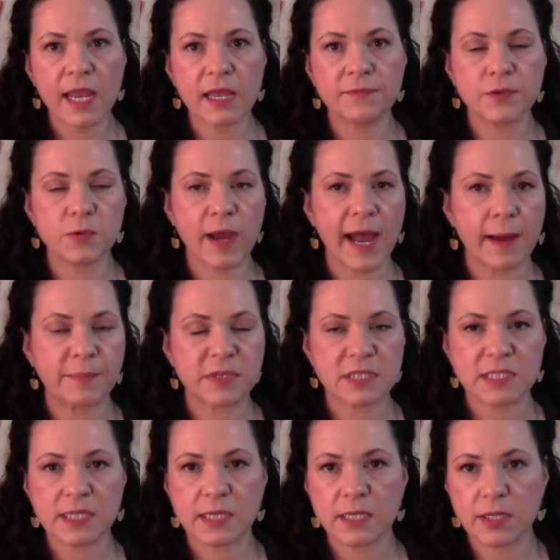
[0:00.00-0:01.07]
If you happen
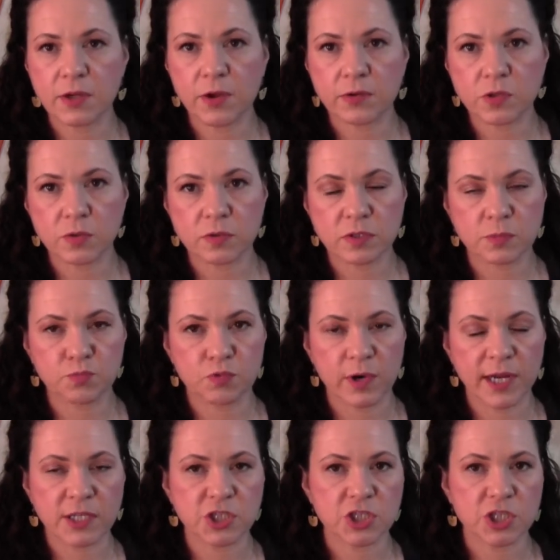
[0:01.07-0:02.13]
to see an EcoTools
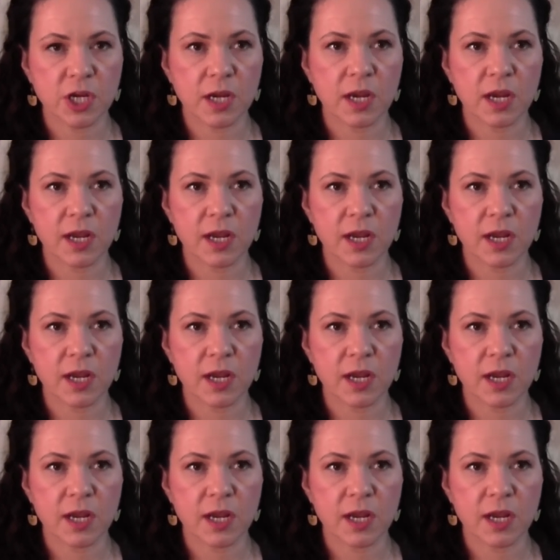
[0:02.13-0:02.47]
brush